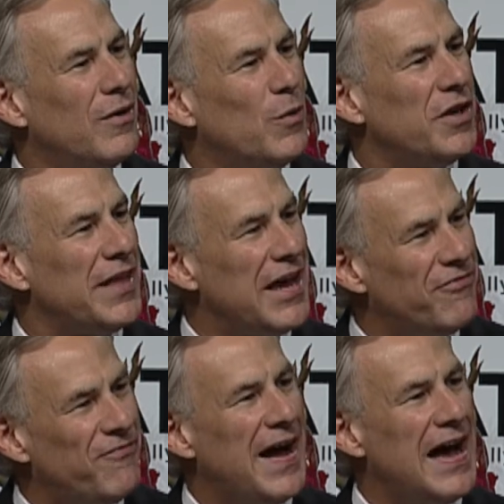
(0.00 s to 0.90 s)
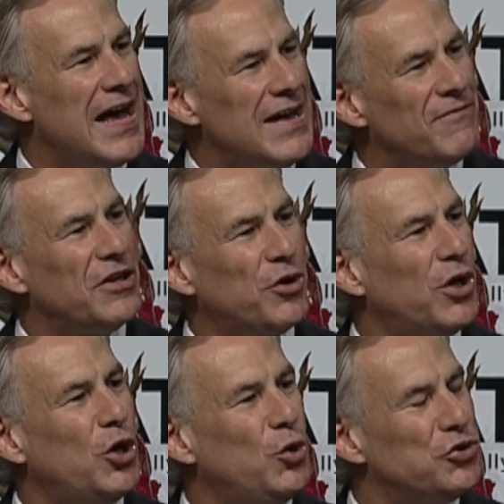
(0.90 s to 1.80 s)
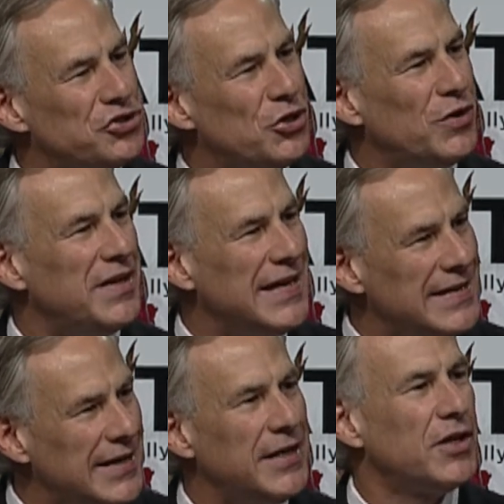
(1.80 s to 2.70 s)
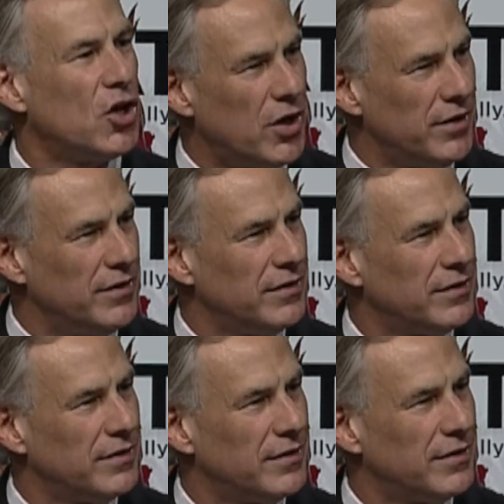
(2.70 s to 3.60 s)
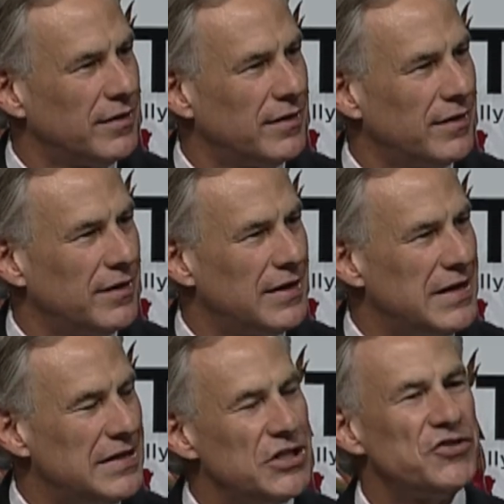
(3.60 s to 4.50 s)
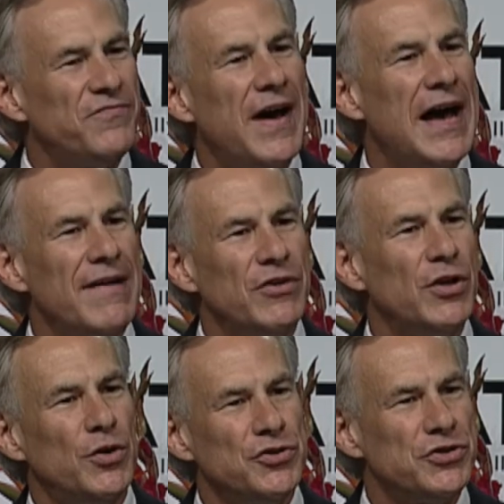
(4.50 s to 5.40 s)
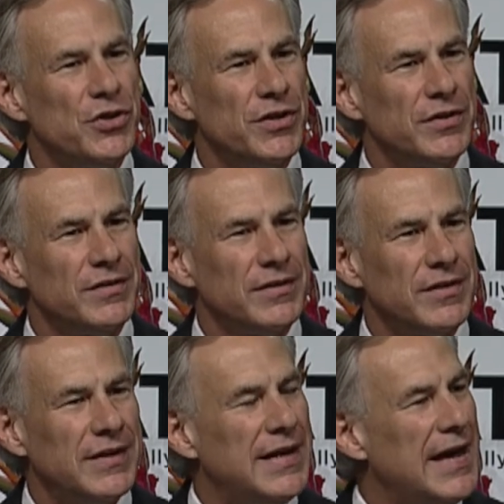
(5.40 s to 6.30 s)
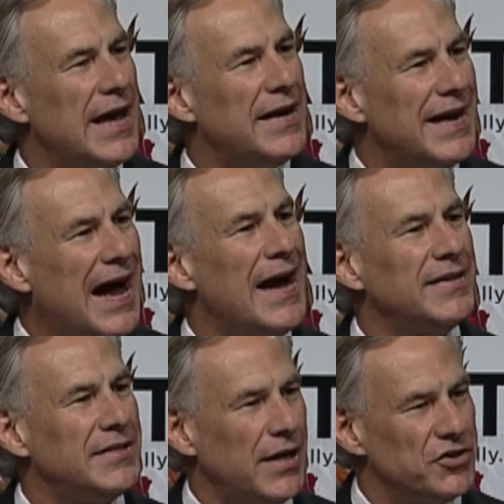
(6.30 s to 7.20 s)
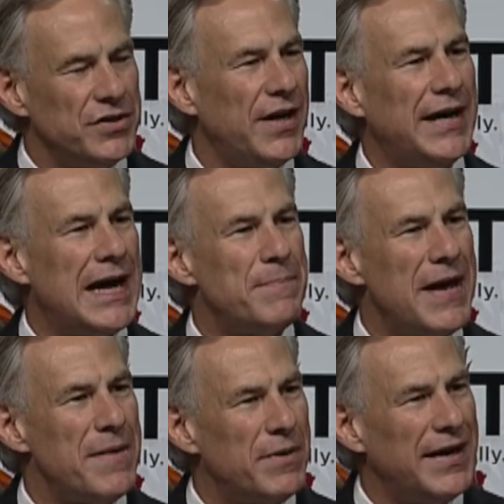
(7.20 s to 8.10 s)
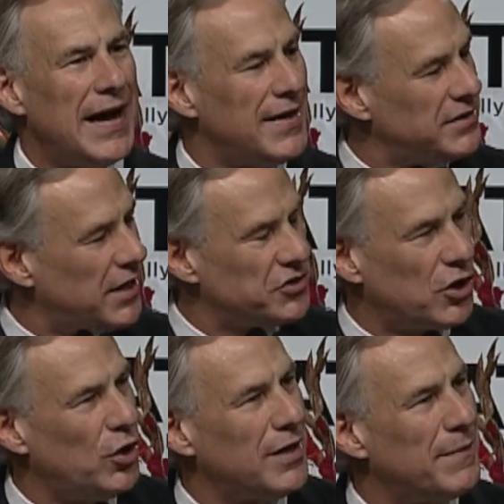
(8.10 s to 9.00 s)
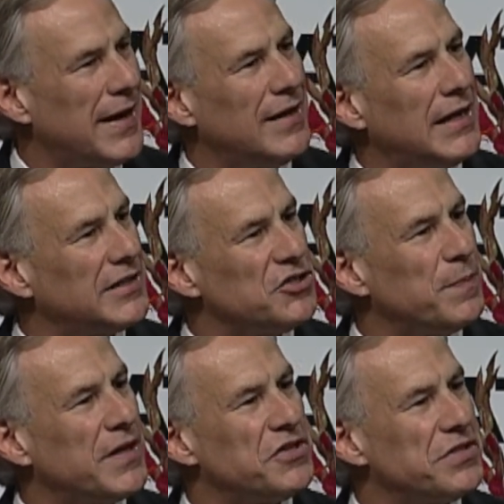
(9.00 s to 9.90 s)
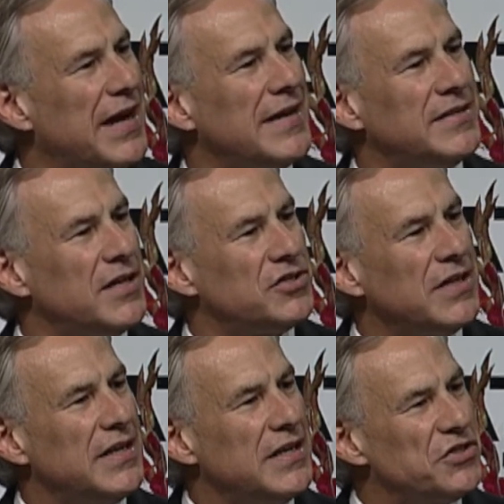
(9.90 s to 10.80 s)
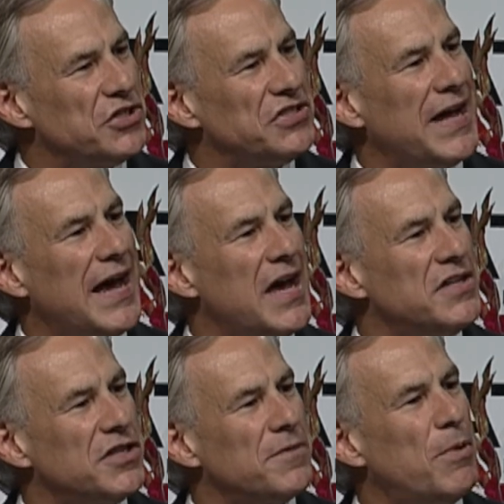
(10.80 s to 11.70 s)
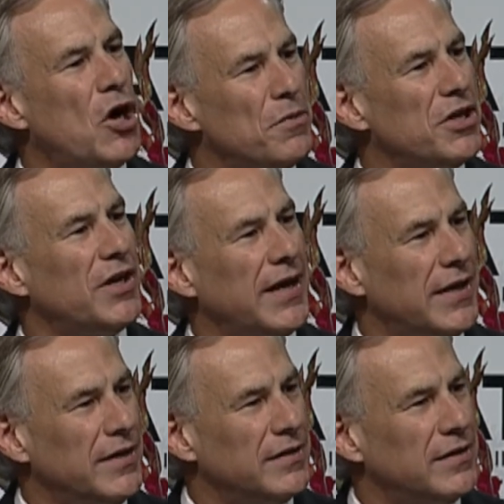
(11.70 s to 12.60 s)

with a 5-year-old student in kindergarten. This 5-year-old student had an iTouch, not an iPad, but an iTouch. I hold out my hand like this because an iTouch is the size of the palm of your hand.